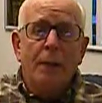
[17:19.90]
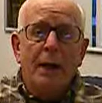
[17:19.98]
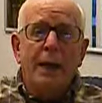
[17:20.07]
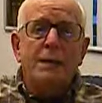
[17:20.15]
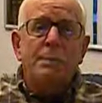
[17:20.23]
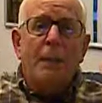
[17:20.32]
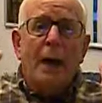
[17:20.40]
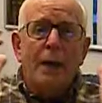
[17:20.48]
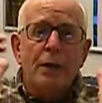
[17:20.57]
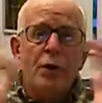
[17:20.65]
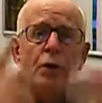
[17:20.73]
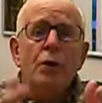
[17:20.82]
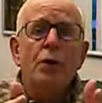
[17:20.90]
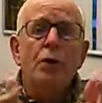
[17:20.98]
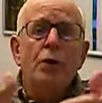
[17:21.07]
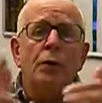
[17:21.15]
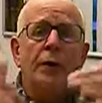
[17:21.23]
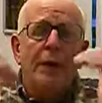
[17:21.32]
But it's by
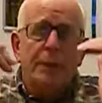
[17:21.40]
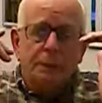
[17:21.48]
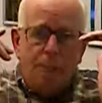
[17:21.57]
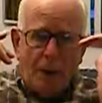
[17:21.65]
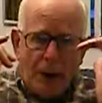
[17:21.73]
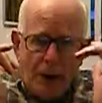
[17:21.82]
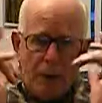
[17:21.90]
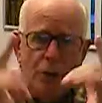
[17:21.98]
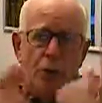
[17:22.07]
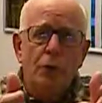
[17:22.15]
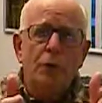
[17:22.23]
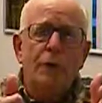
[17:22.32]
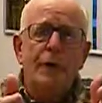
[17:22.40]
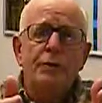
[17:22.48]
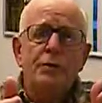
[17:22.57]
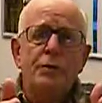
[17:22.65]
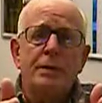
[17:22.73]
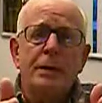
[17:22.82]
you, it's by you
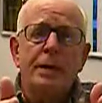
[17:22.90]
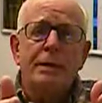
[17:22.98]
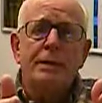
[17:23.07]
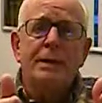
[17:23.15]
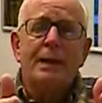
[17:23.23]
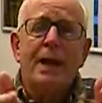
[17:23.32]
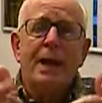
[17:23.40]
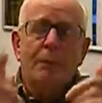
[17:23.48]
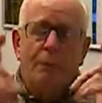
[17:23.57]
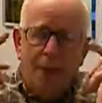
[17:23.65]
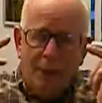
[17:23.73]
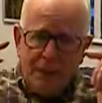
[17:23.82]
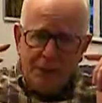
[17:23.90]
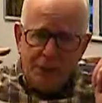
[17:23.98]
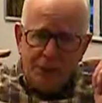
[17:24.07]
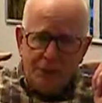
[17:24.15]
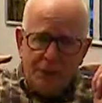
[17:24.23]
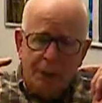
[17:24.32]
entering into that
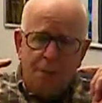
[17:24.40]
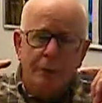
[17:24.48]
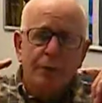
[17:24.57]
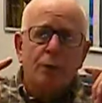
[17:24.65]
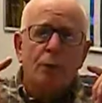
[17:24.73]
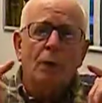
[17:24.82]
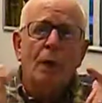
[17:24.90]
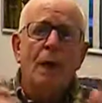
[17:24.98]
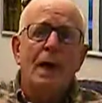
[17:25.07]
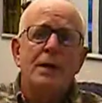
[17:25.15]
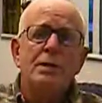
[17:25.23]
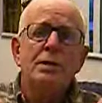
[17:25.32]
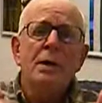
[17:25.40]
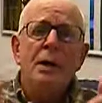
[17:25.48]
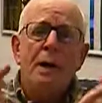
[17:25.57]
relationship with Christ